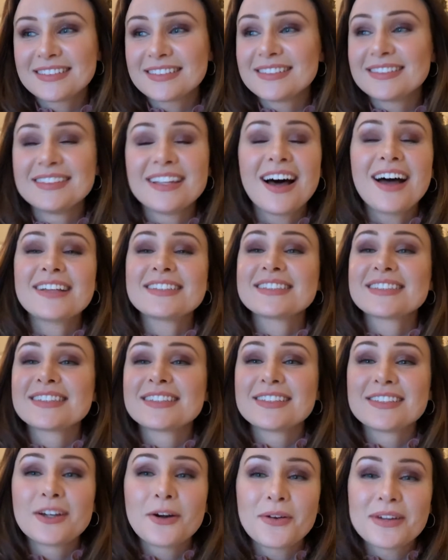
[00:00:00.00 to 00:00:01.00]
not
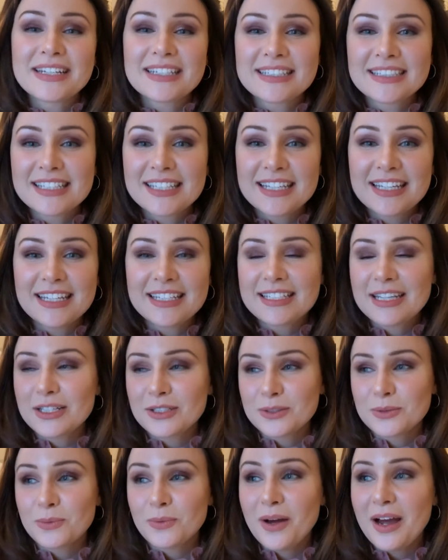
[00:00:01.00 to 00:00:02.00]
going into
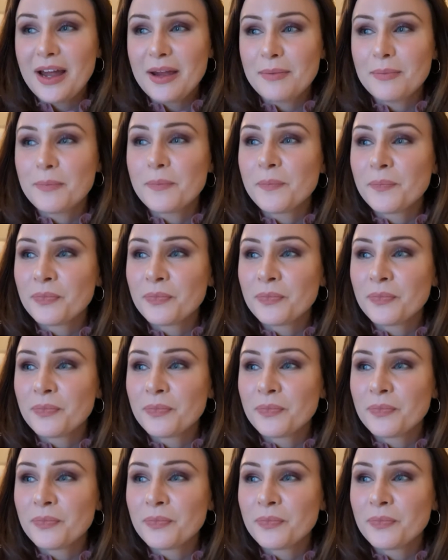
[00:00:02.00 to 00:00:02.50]
details why,